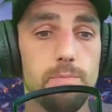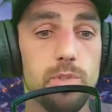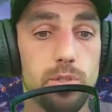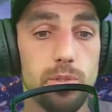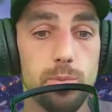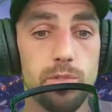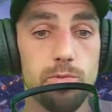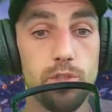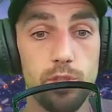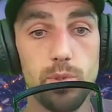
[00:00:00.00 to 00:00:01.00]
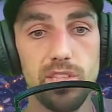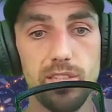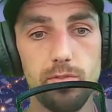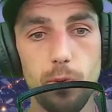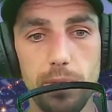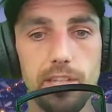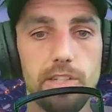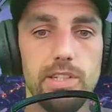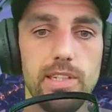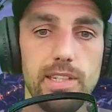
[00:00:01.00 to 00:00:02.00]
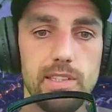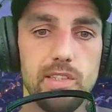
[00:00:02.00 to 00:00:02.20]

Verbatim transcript: you know, with reducing inflammation and things.